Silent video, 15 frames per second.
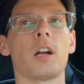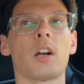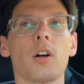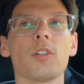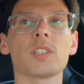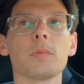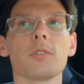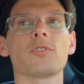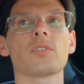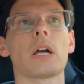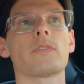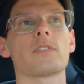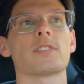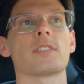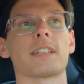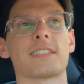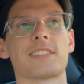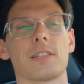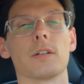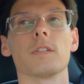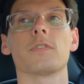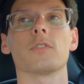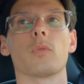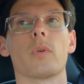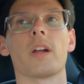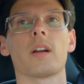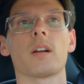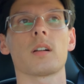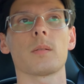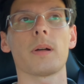Are Ultima drivers like
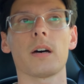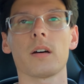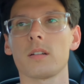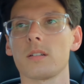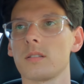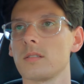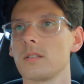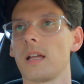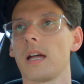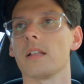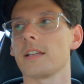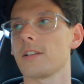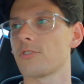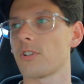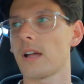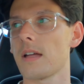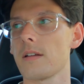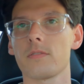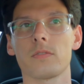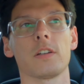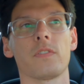self-aware about how they drive?